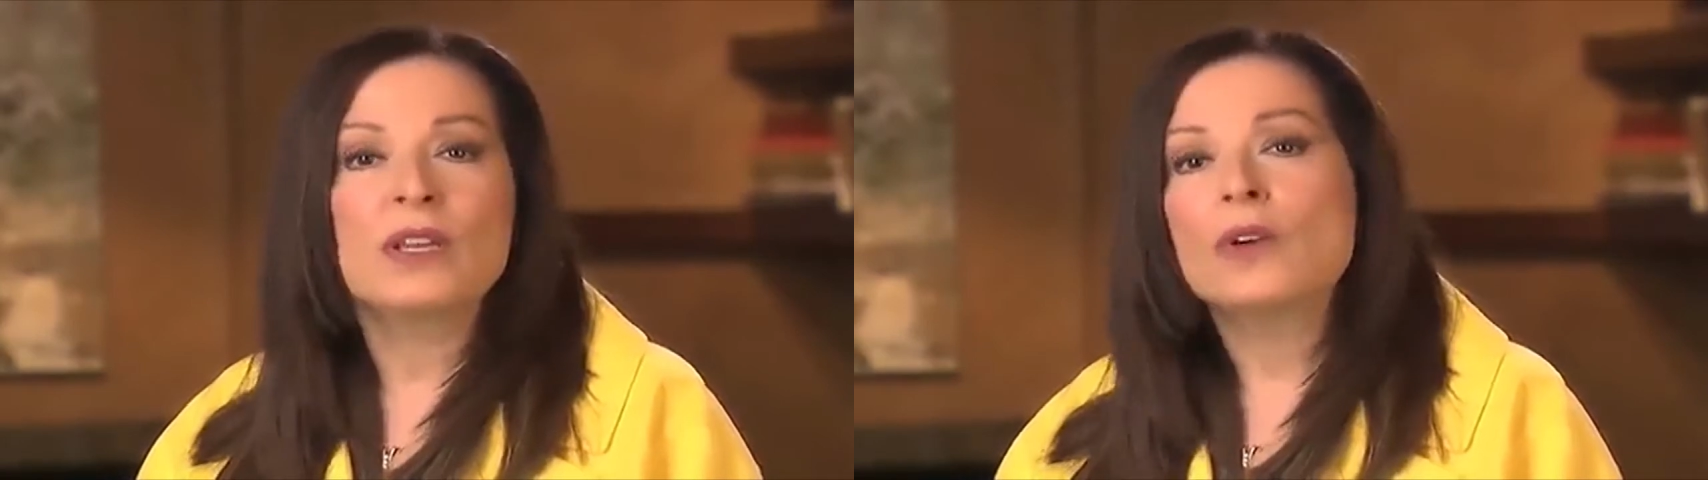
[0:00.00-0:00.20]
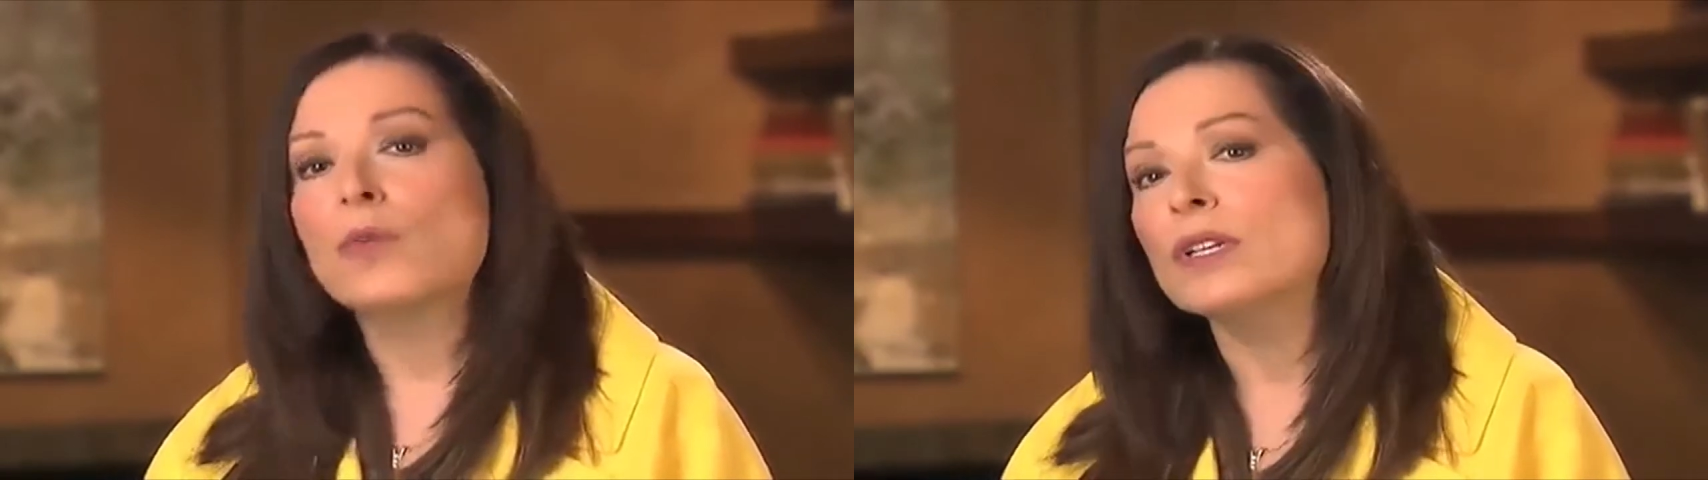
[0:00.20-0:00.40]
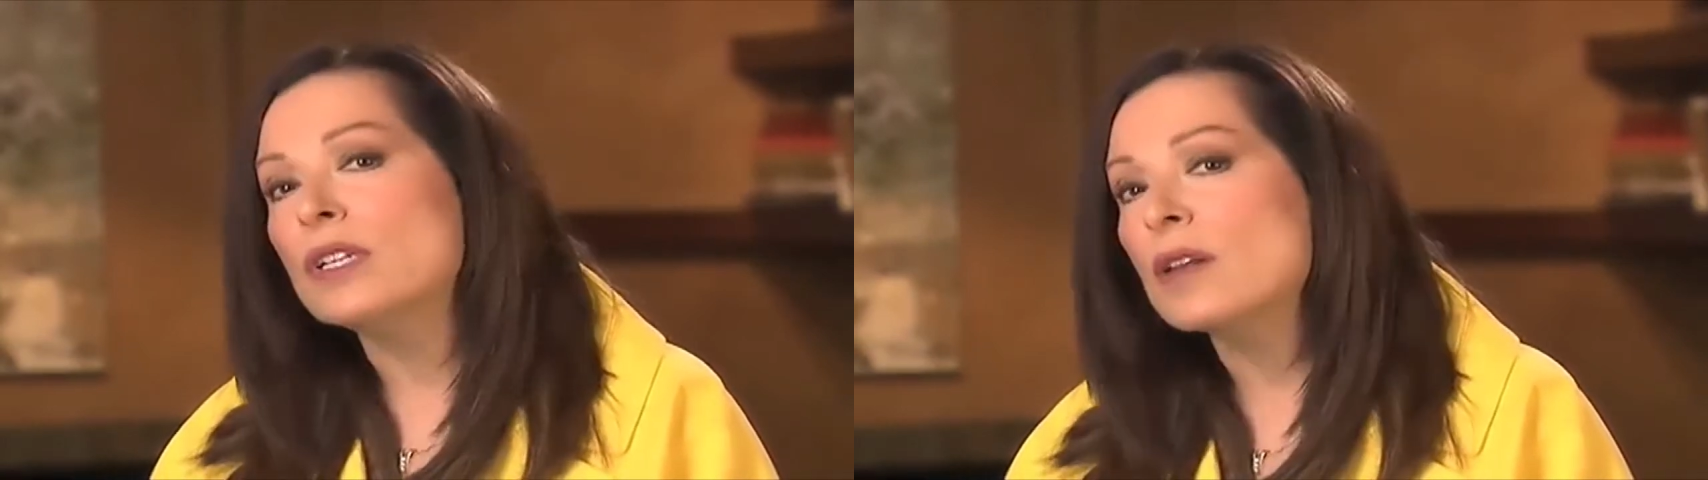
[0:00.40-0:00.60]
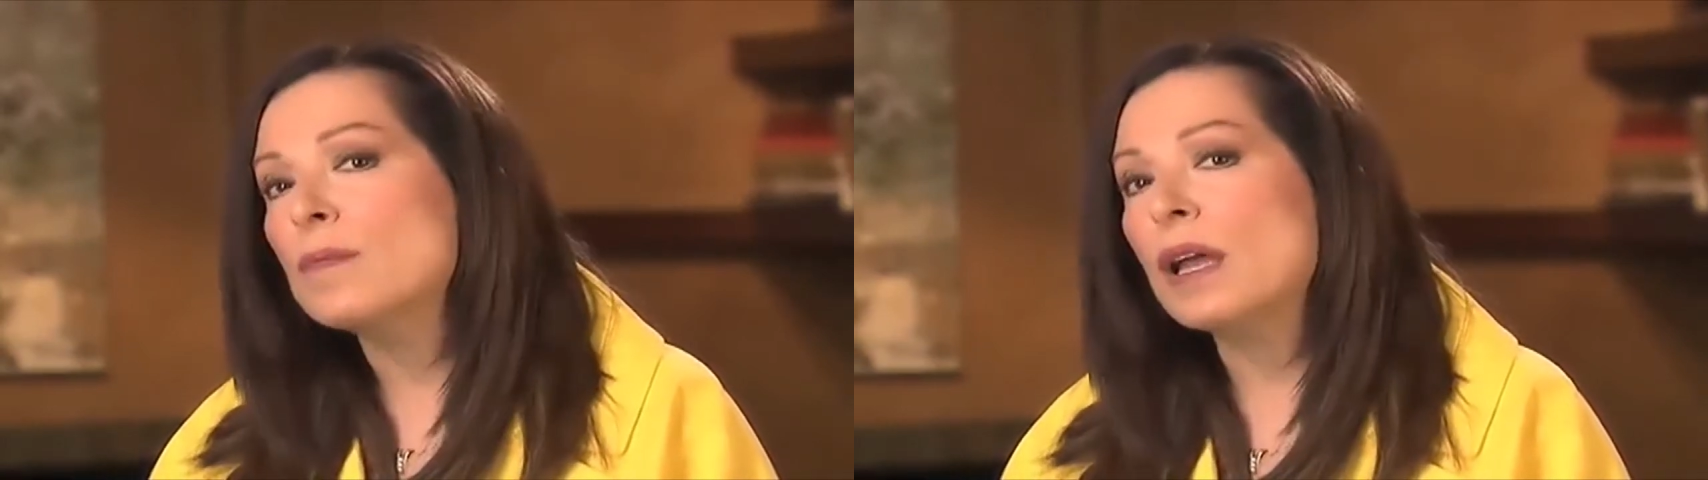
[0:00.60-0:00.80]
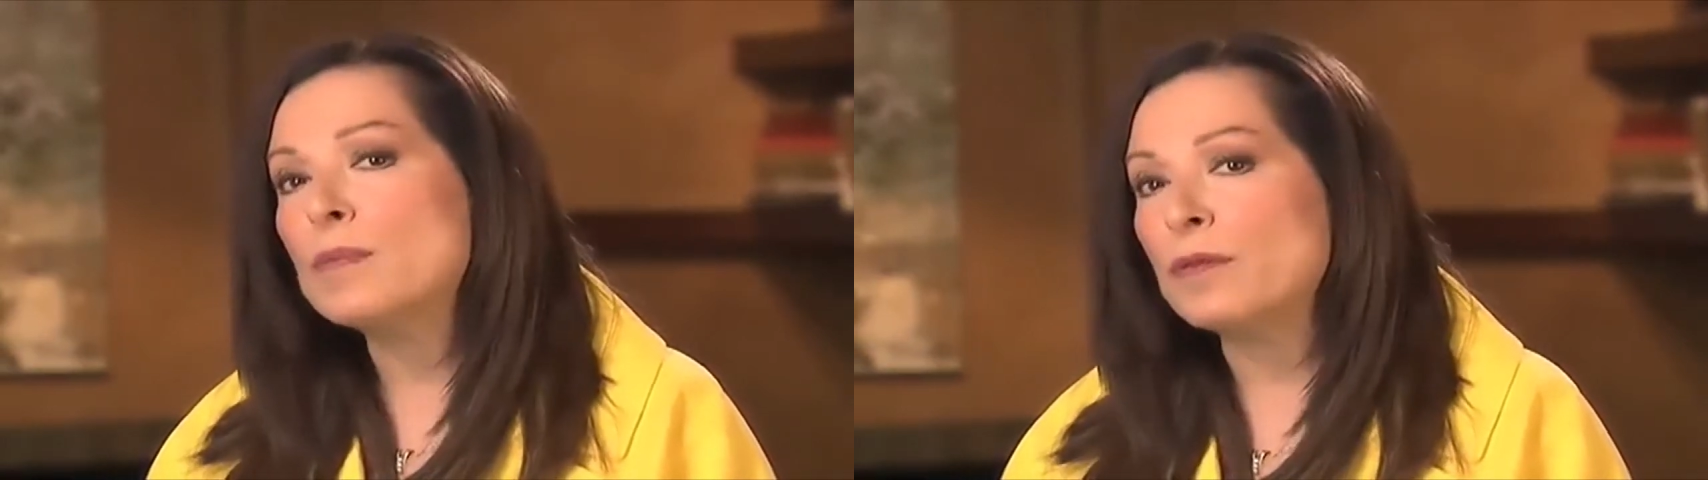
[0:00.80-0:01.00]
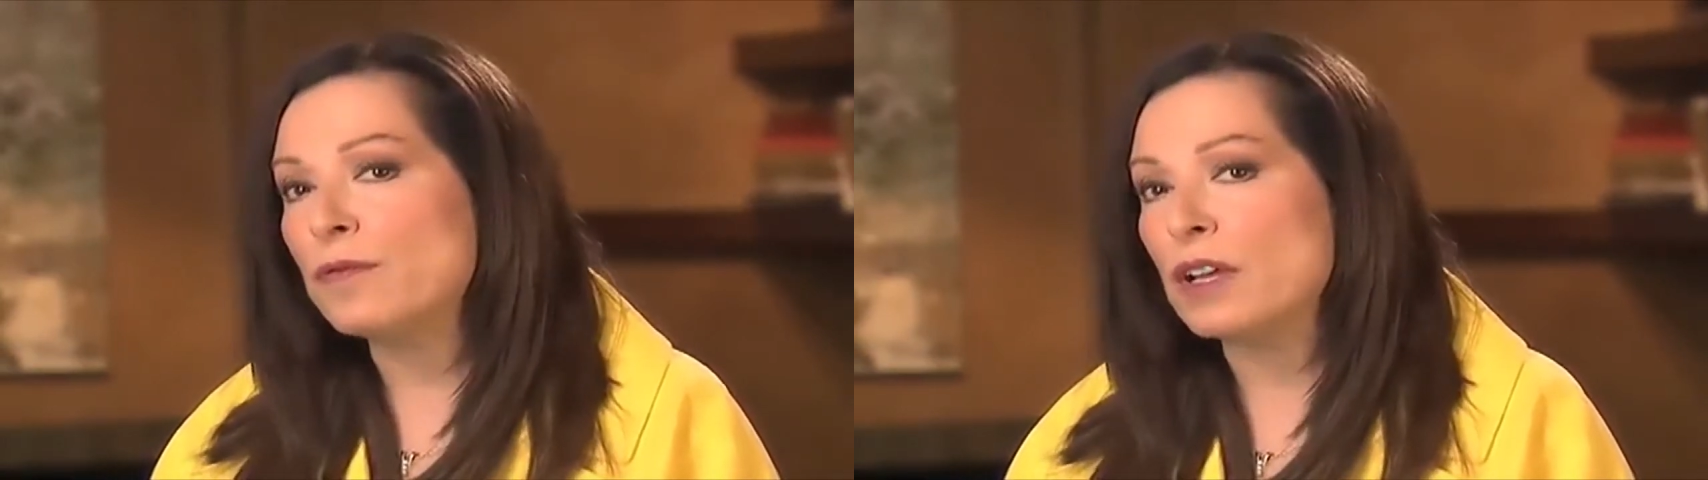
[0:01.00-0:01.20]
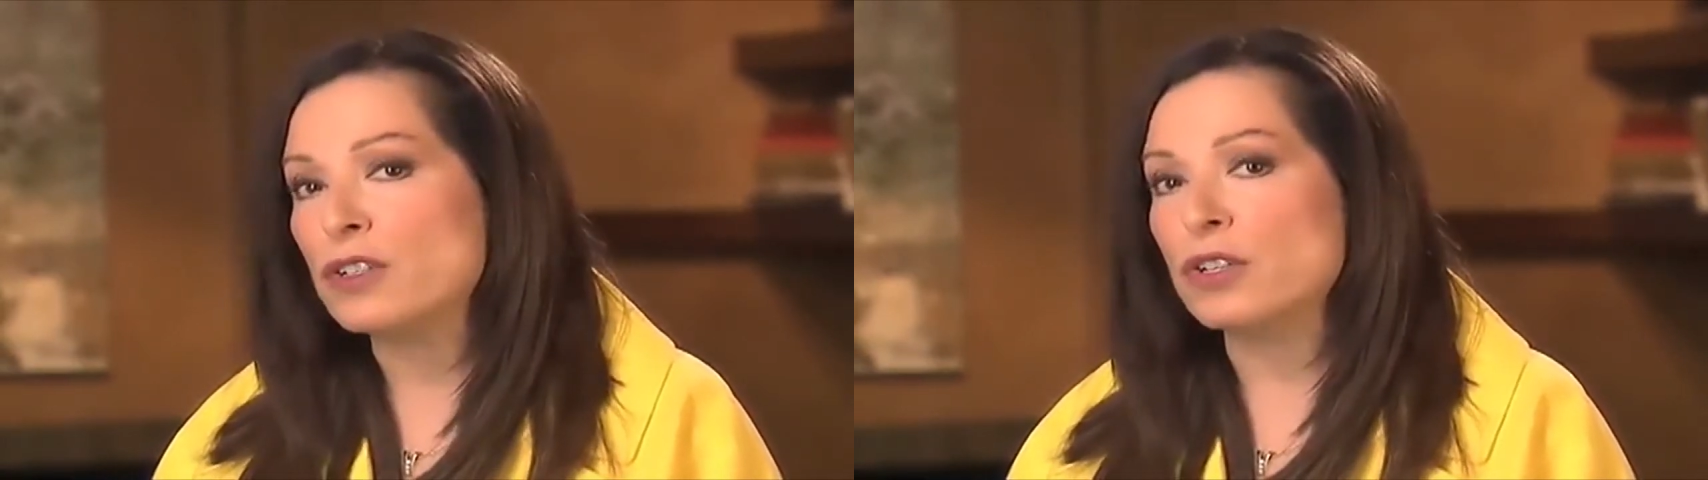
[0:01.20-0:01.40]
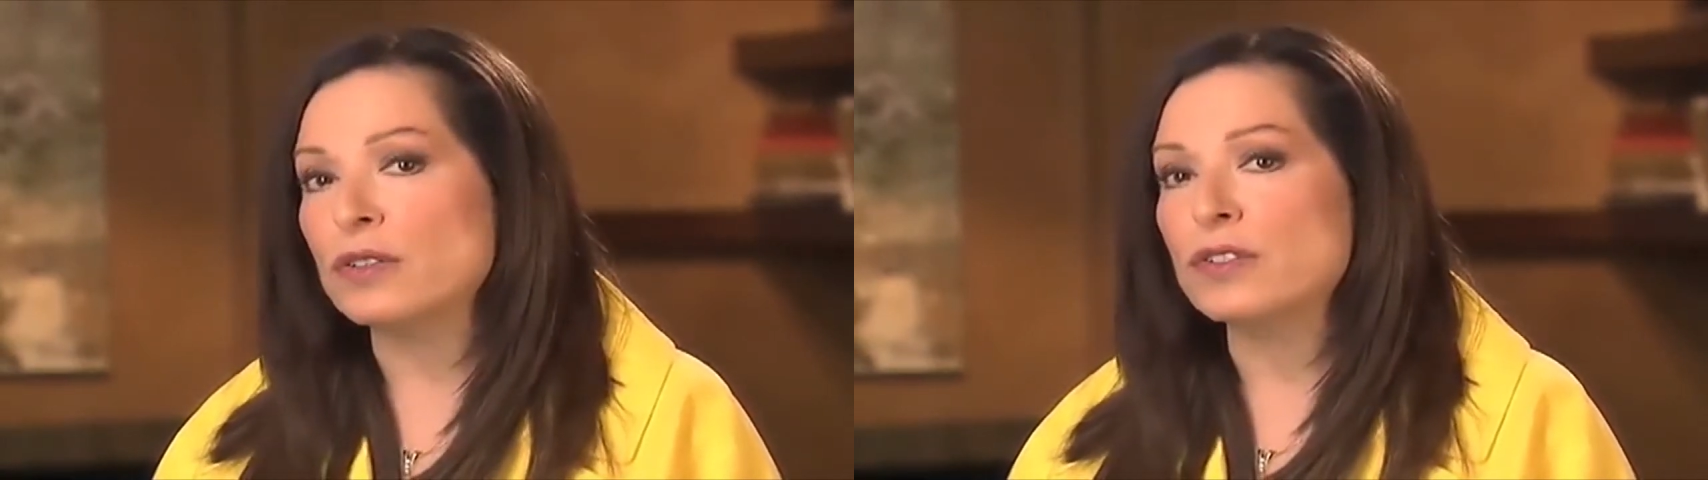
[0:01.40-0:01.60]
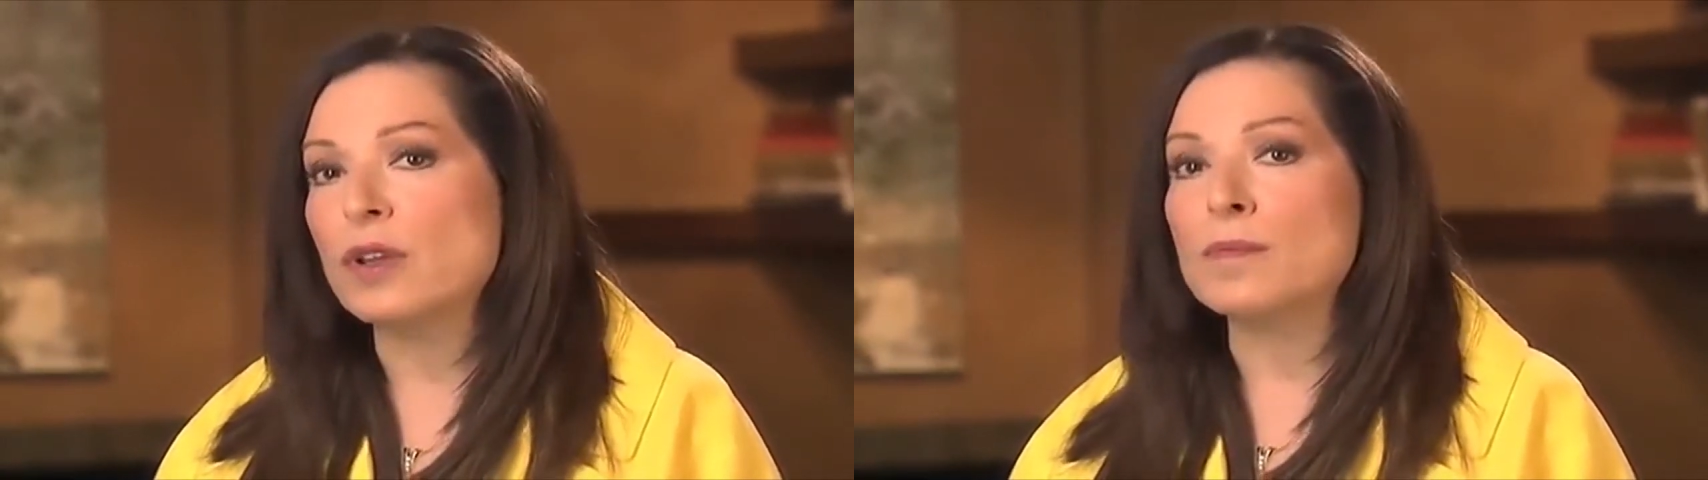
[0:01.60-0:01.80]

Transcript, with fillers: When done by professionals,